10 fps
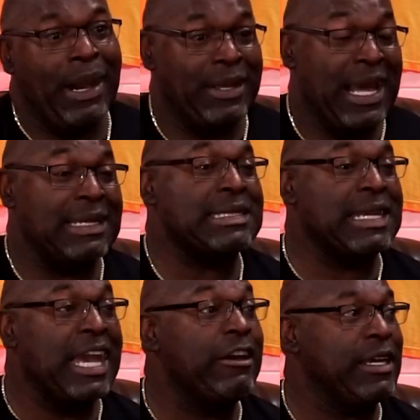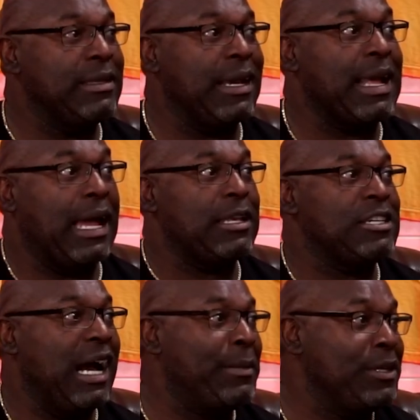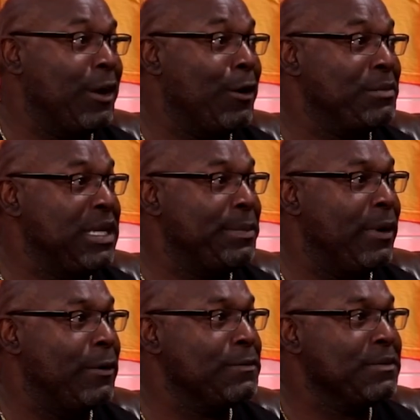out and got scared and I got a job at the Home Depot.